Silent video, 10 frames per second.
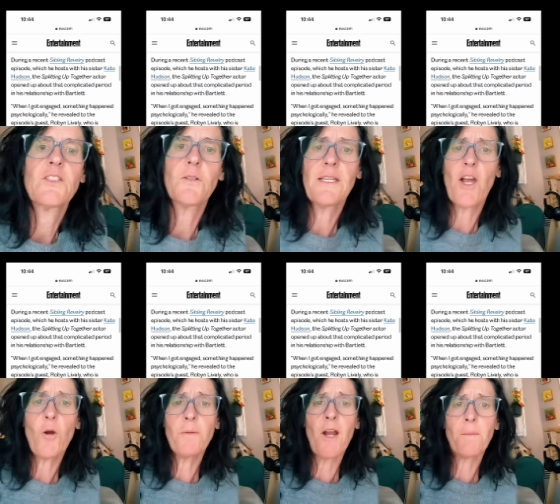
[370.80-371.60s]
So he
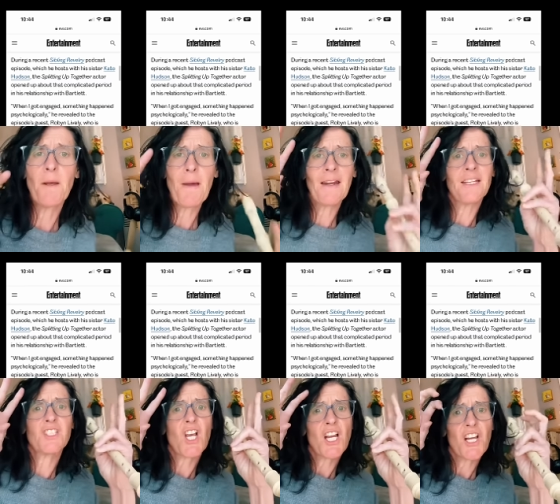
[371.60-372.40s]
opened up about
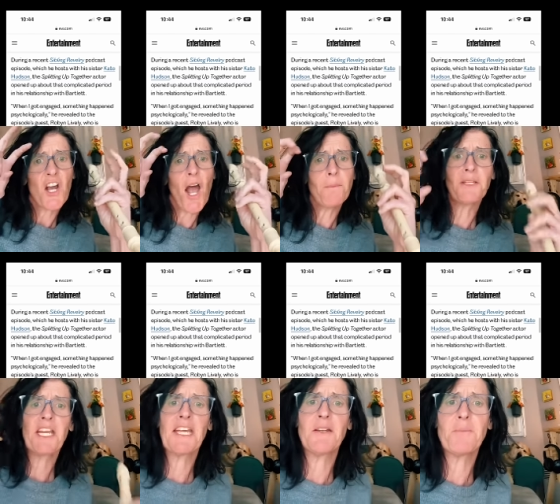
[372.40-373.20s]
his
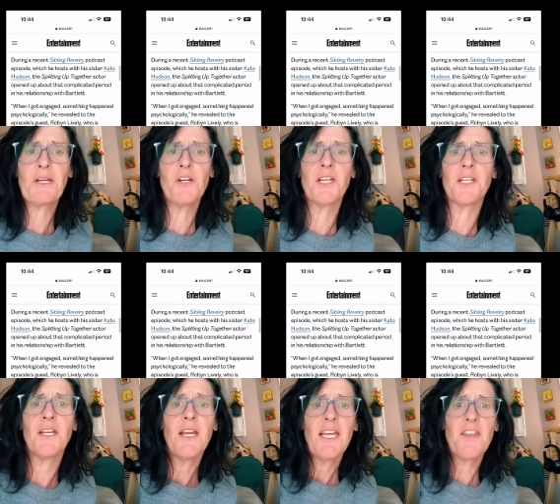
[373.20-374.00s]
complicated period
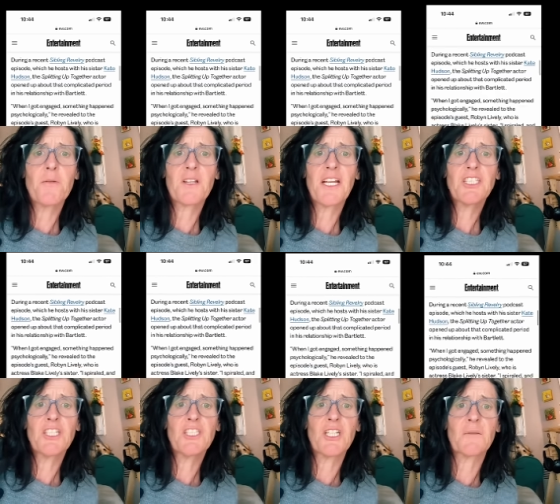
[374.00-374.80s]
in the
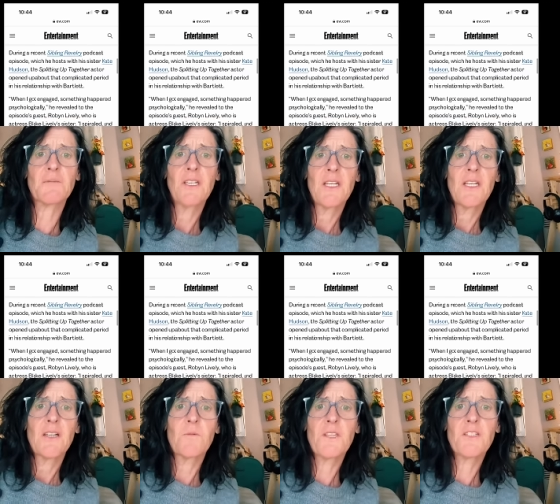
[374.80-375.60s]
relationship
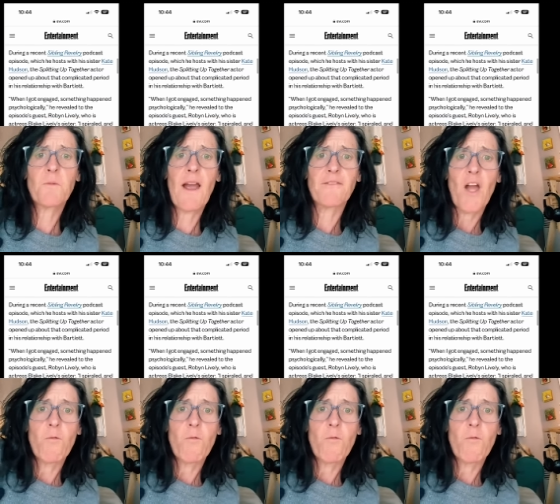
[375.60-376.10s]
with his wife.